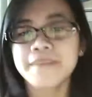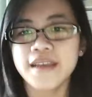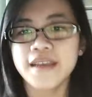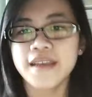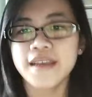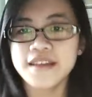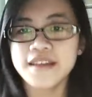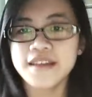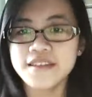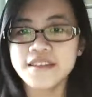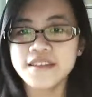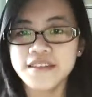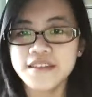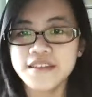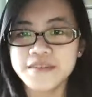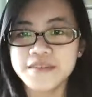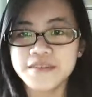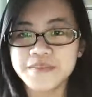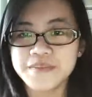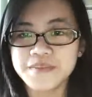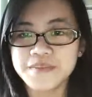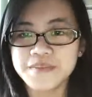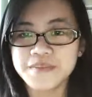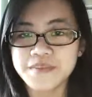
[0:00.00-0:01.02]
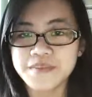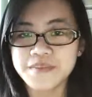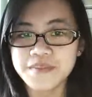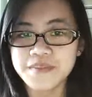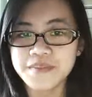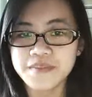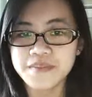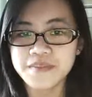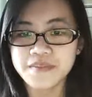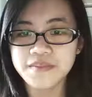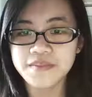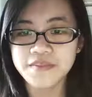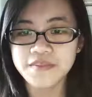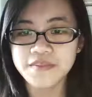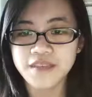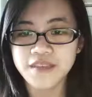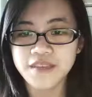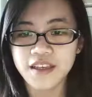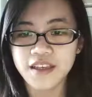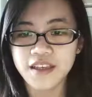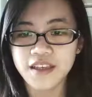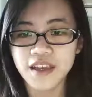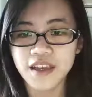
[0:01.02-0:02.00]
And
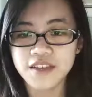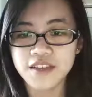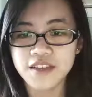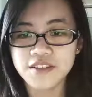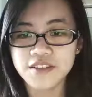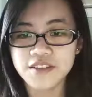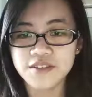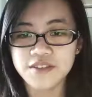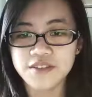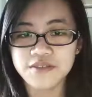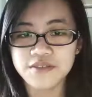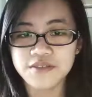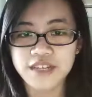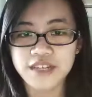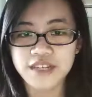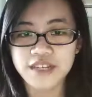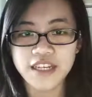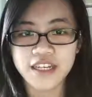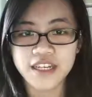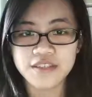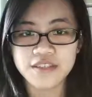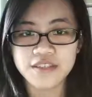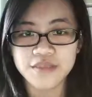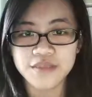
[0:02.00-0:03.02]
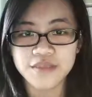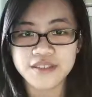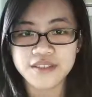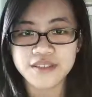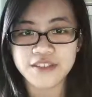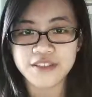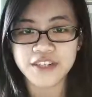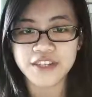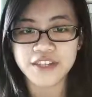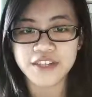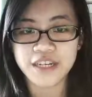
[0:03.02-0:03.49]
So I kind of miss her,